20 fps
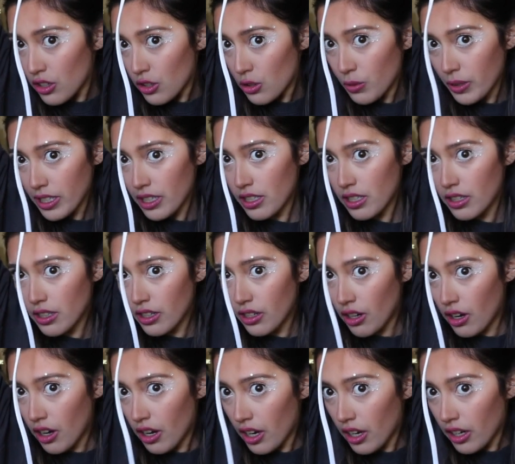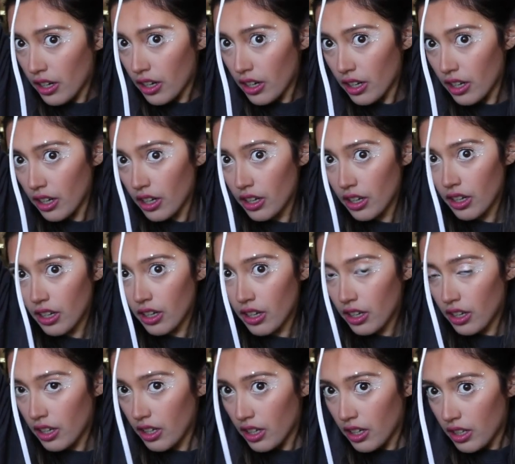twist it on
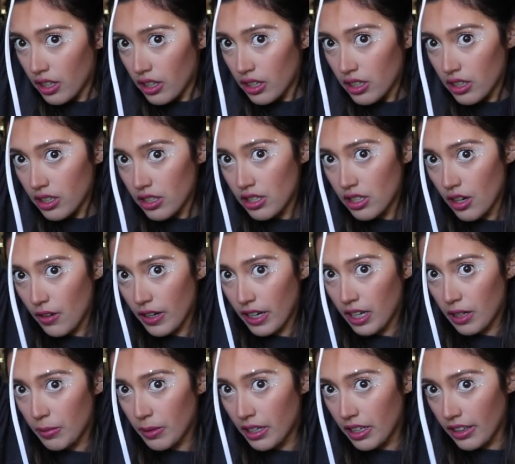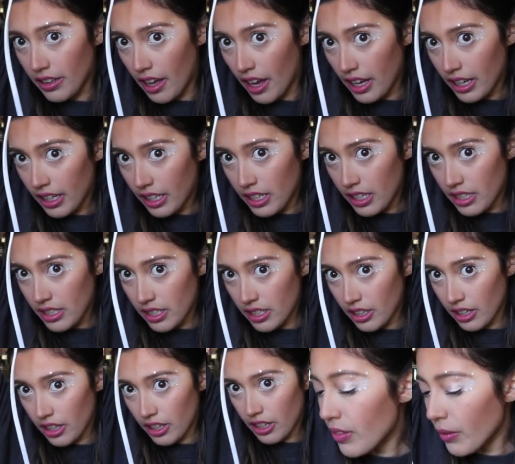so it can be a lot
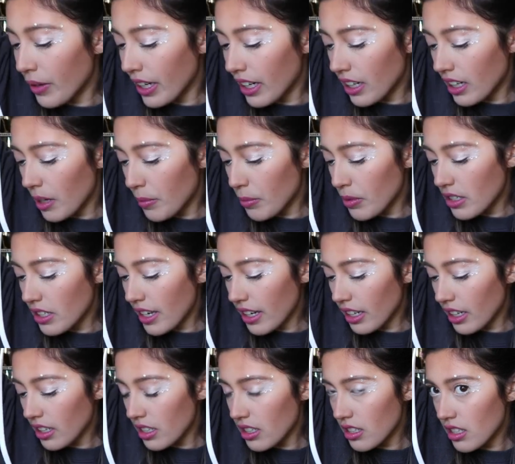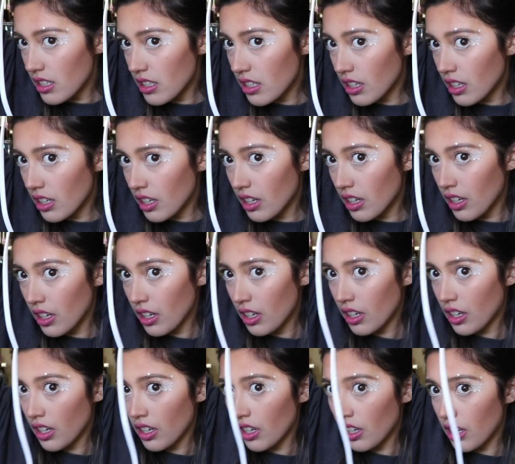easier. Wait a couple seconds.
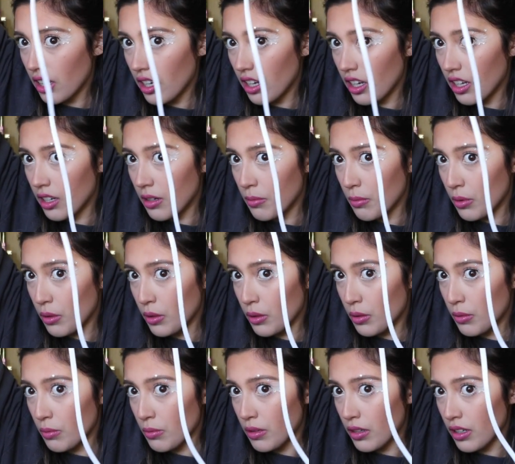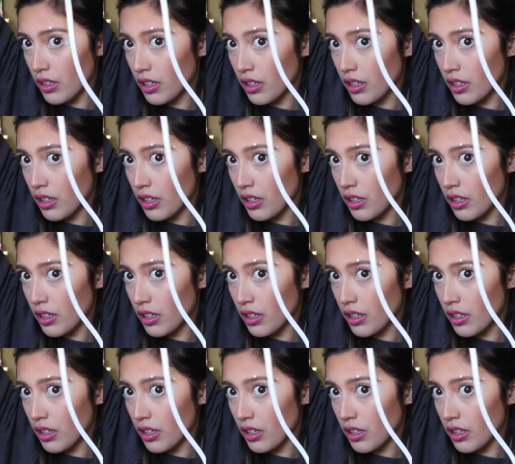And